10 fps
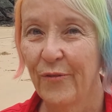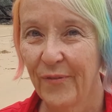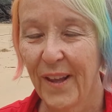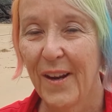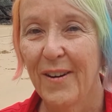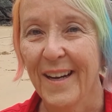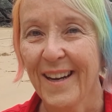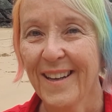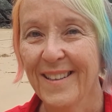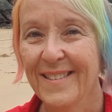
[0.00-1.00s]

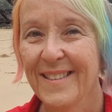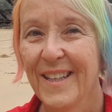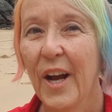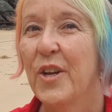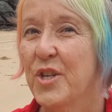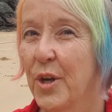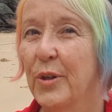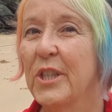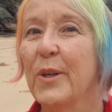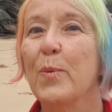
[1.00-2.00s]
fairy, and so
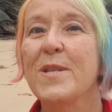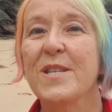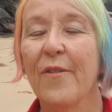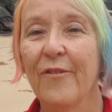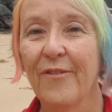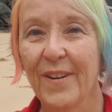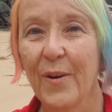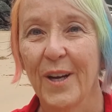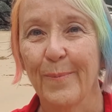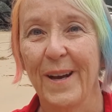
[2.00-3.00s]
she was
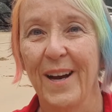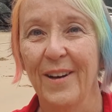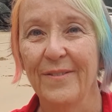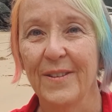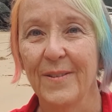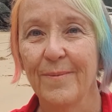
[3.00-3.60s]
very powerful.